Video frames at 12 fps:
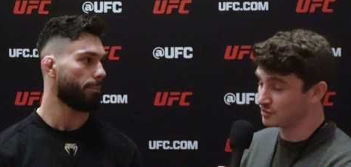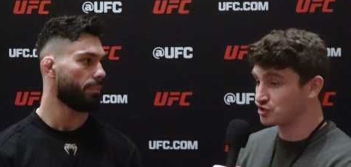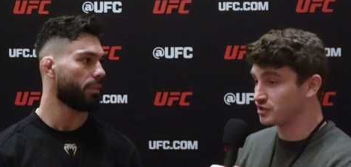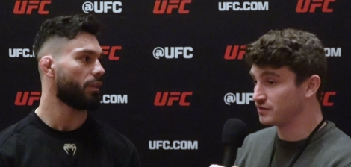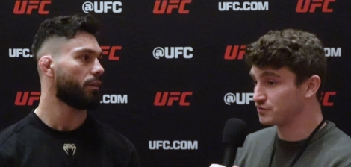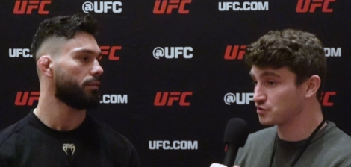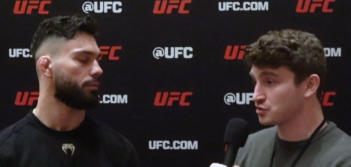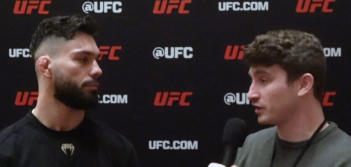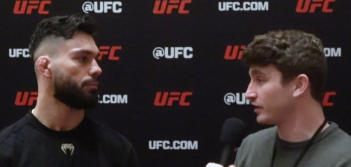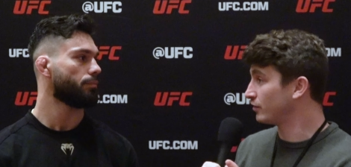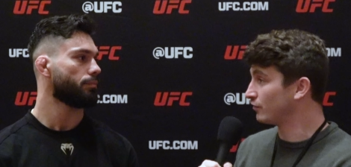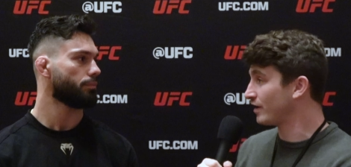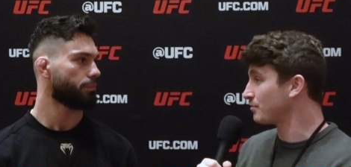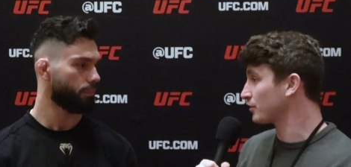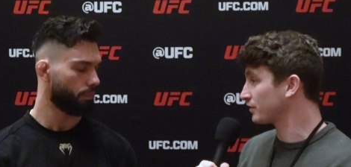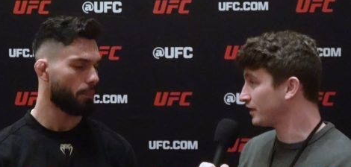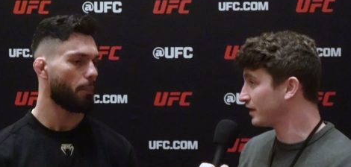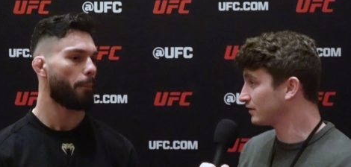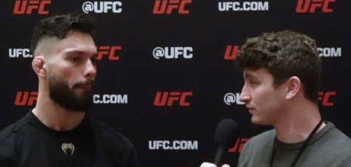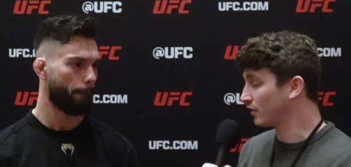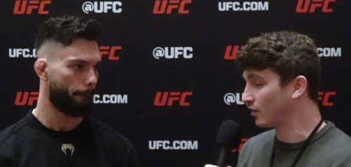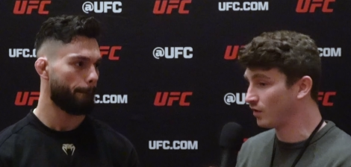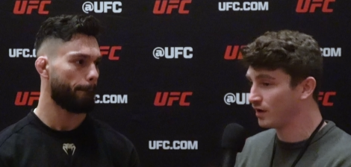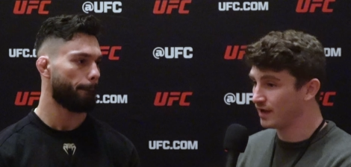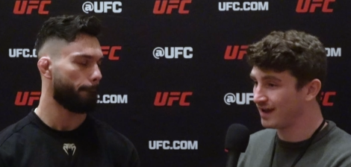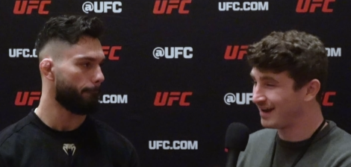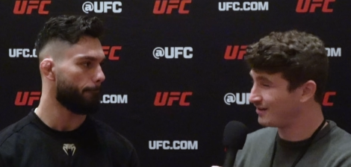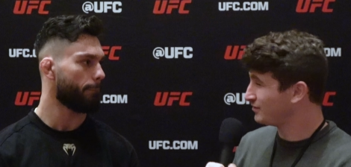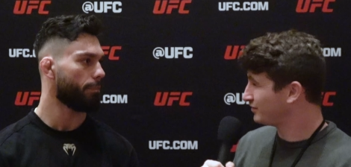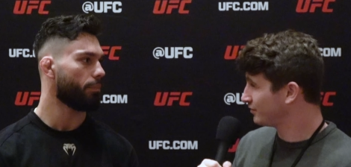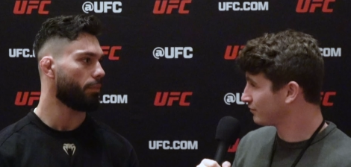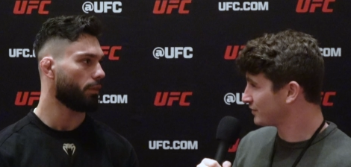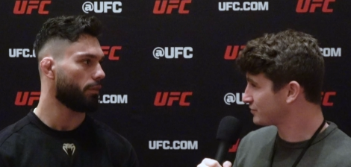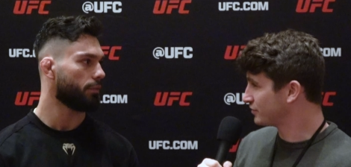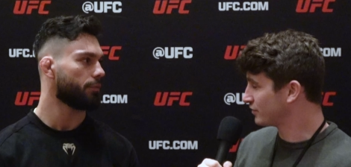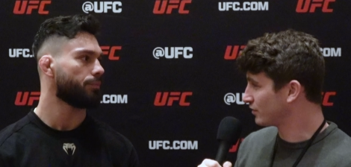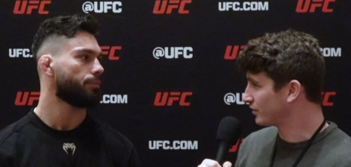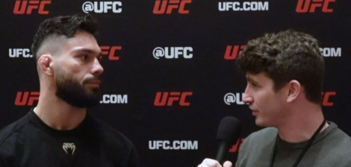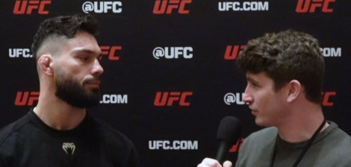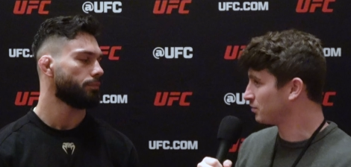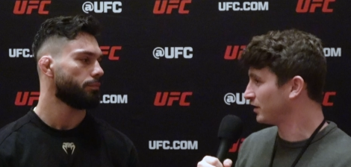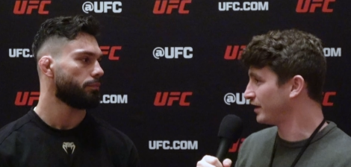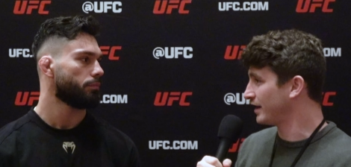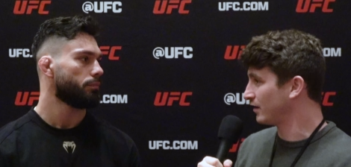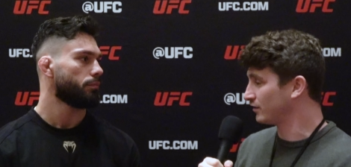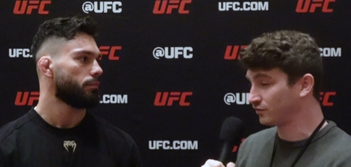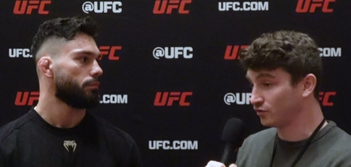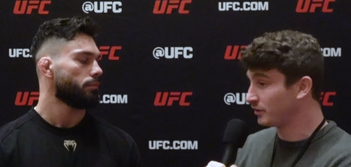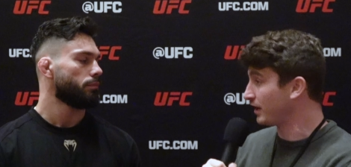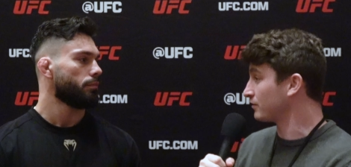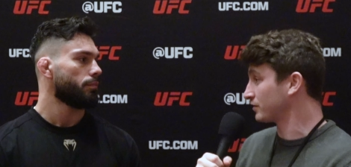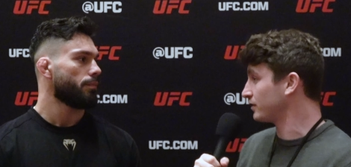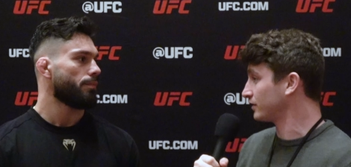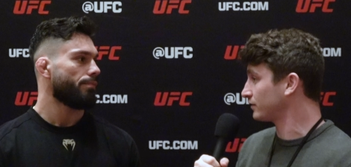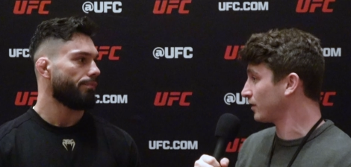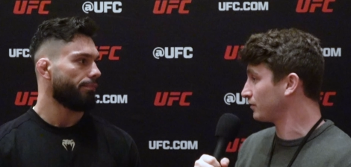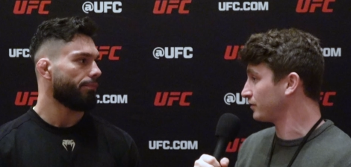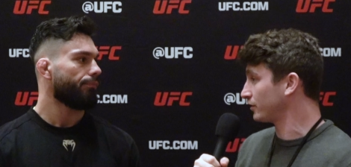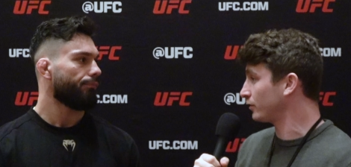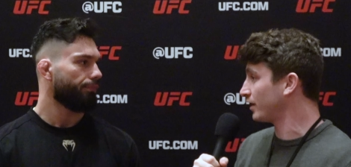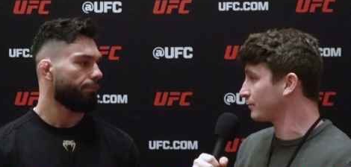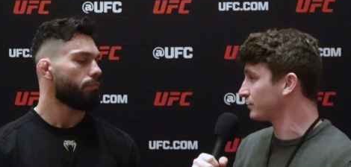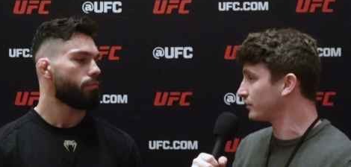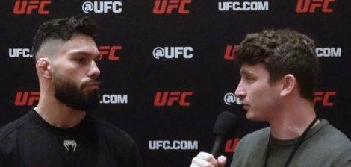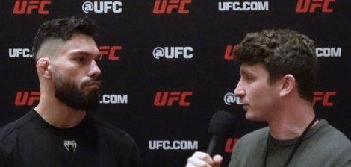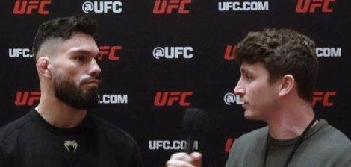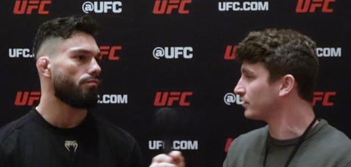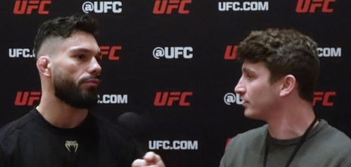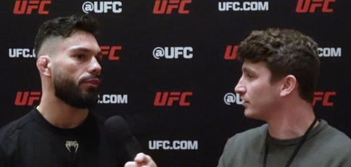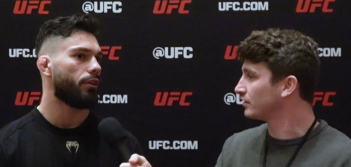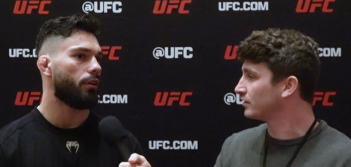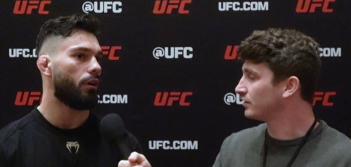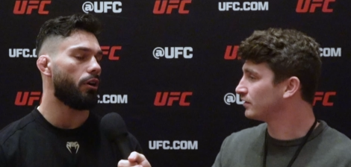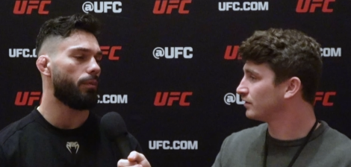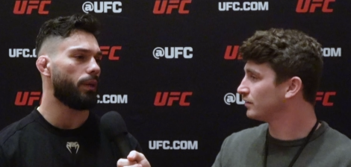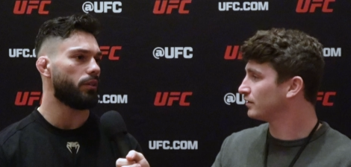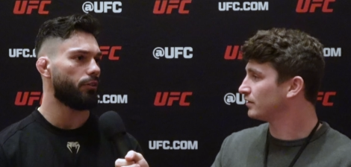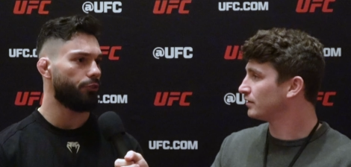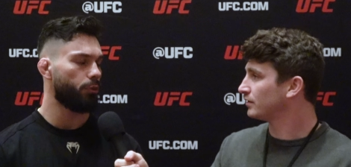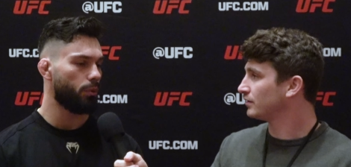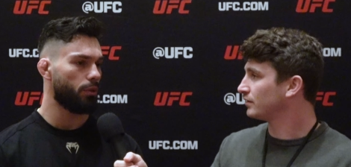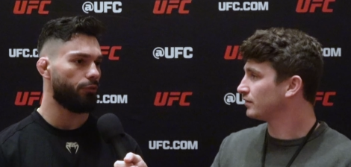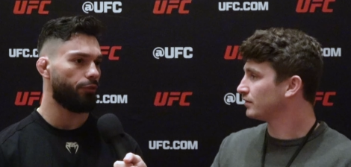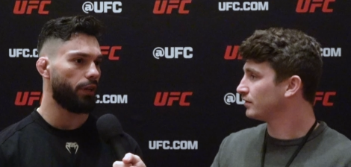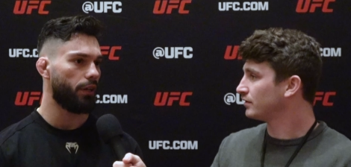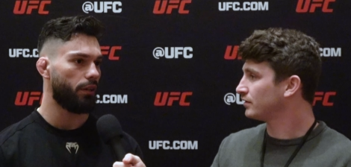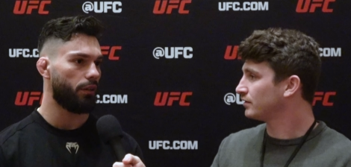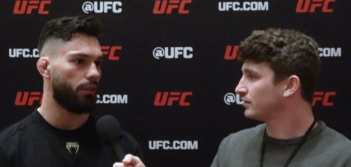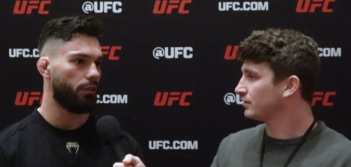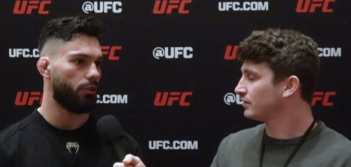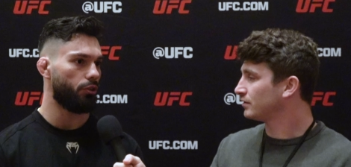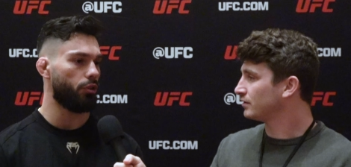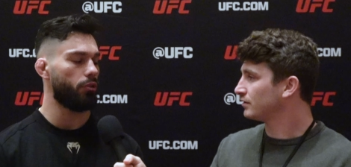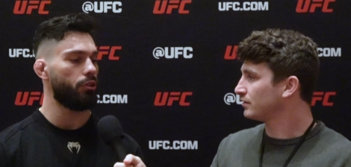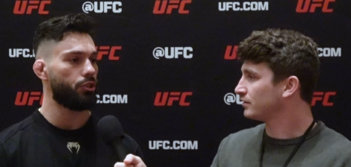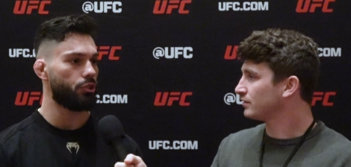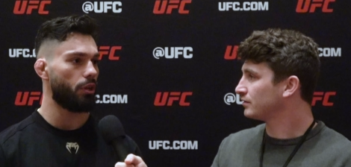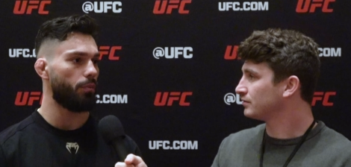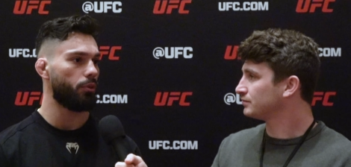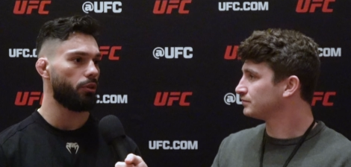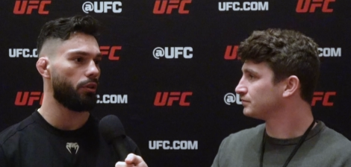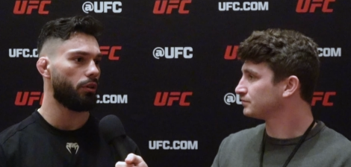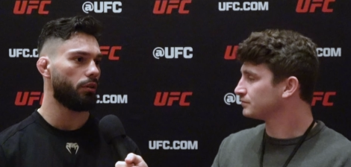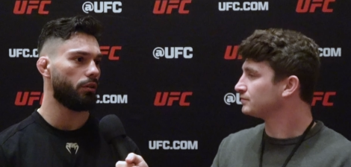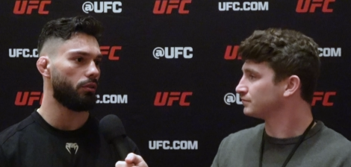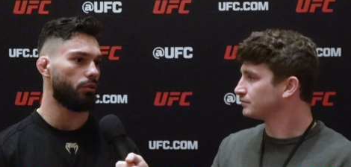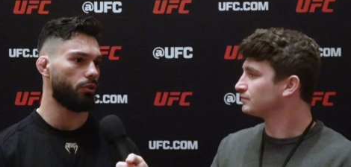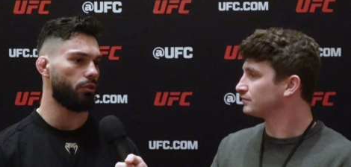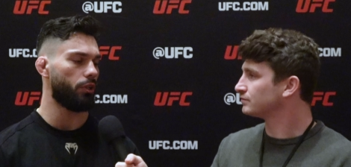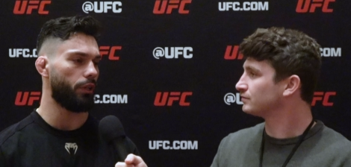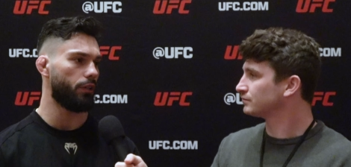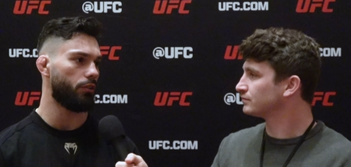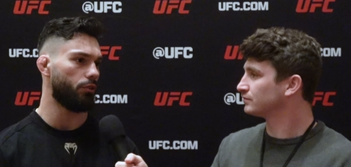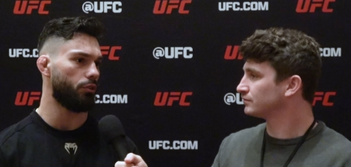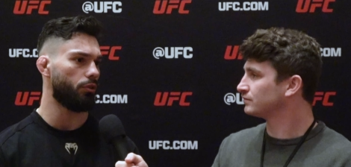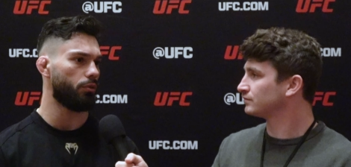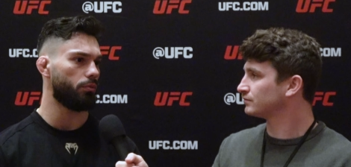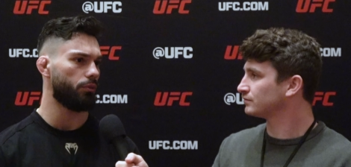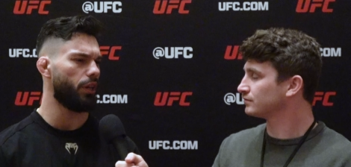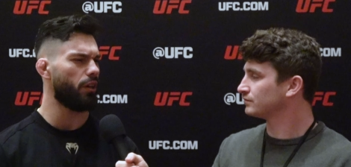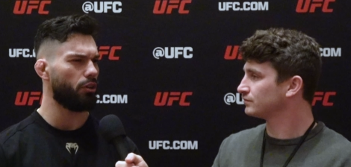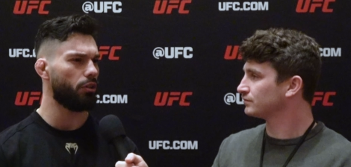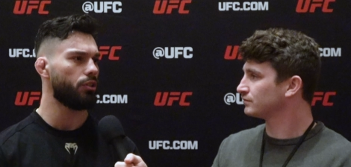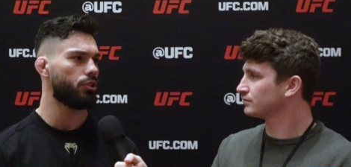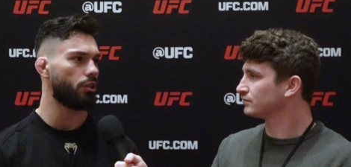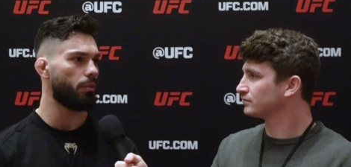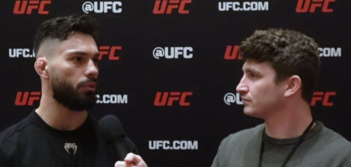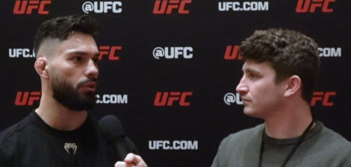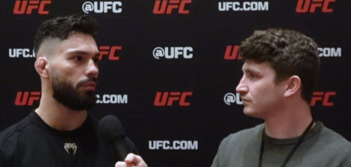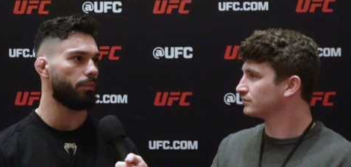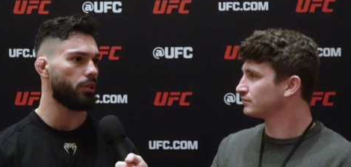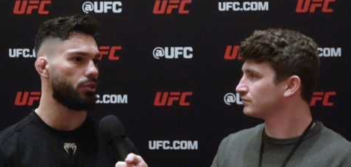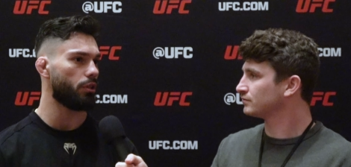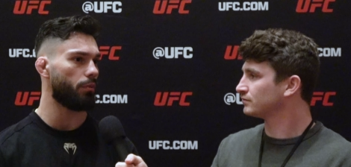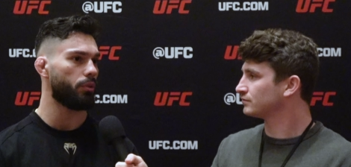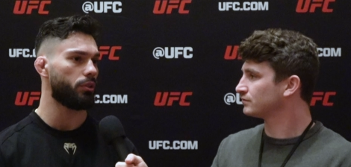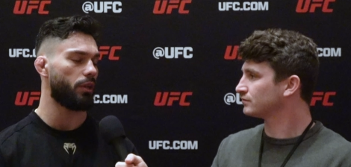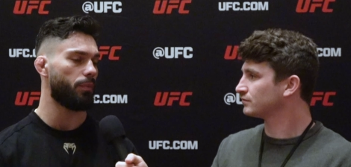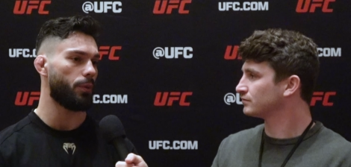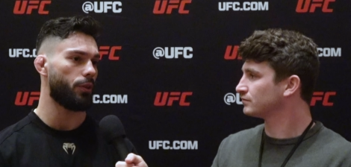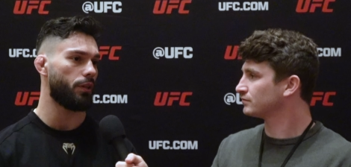Speaker 1: S G is usually a November thing. So how do you see the rest of your year playing out, assuming everything's healthy and good after this one?
Speaker 2: Um, I definitely want to fight early summer. Or like, you know, yeah, early summer, mid-summer type of